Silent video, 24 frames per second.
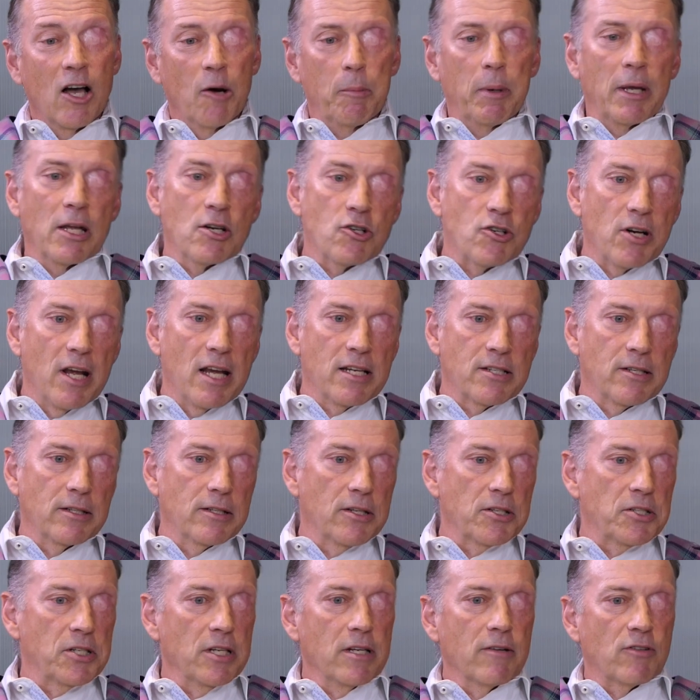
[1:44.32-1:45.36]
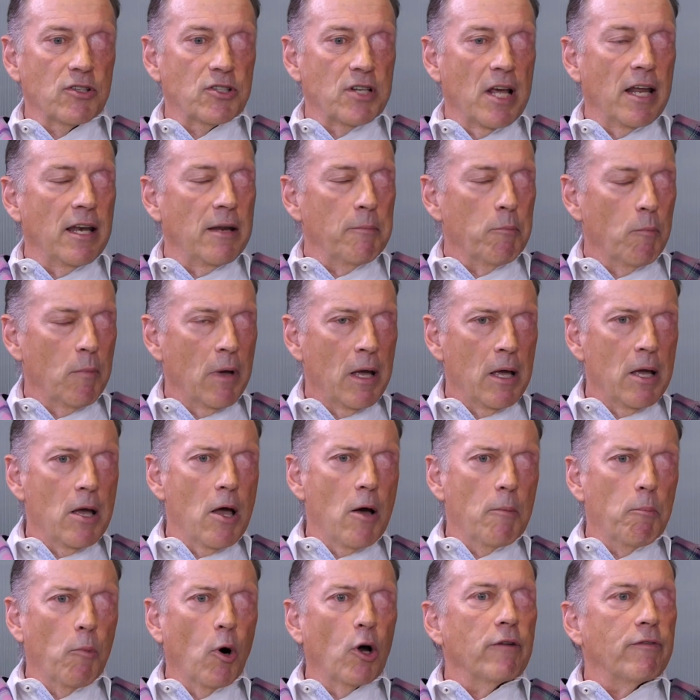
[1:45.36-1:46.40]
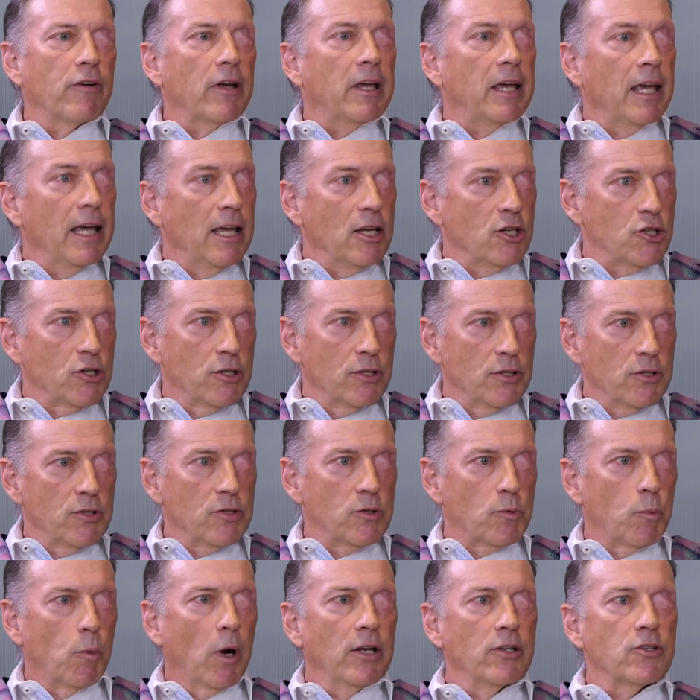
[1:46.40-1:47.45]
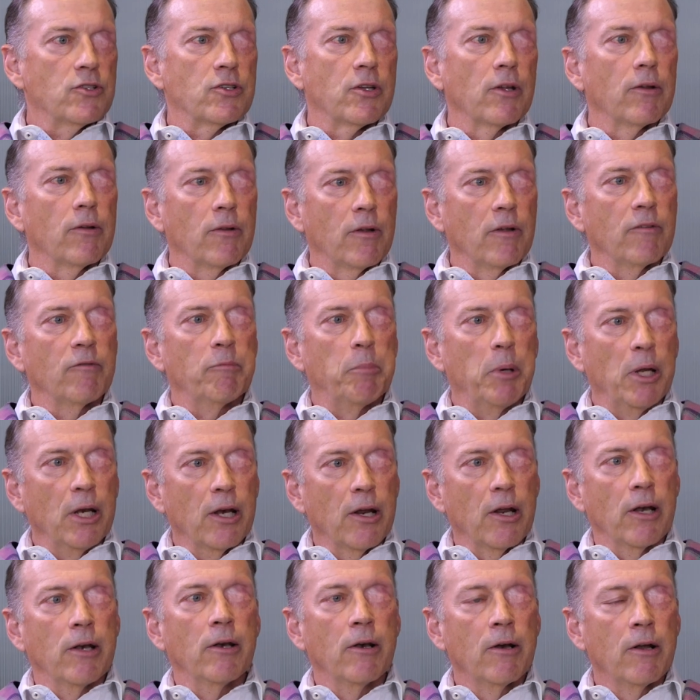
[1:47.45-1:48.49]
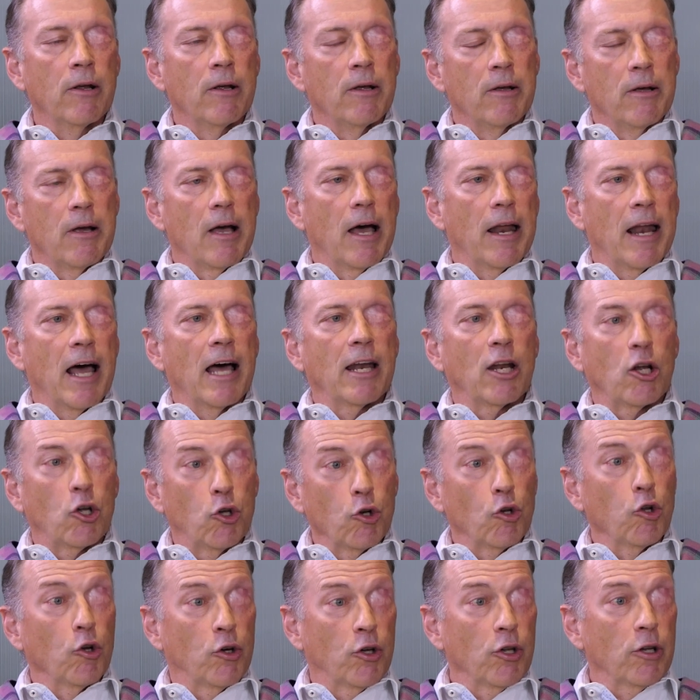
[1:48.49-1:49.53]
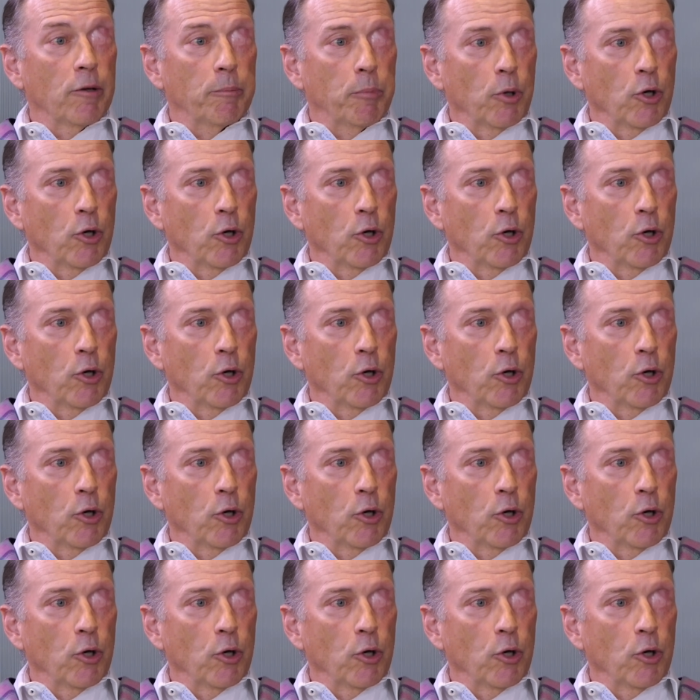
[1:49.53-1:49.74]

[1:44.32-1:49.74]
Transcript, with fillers: it'll be interesting to see if there's any modifications once that they've been in and had a good look at the